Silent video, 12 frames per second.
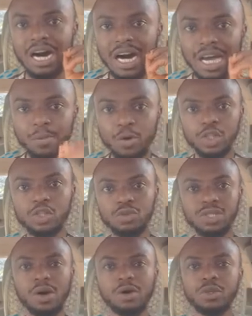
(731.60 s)
I am going to
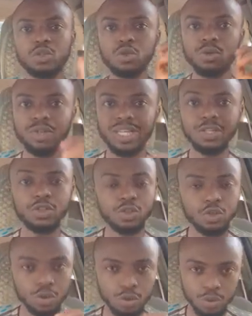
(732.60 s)
tell you 2 things
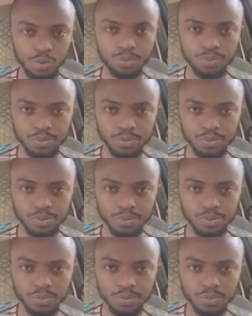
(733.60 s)
to do.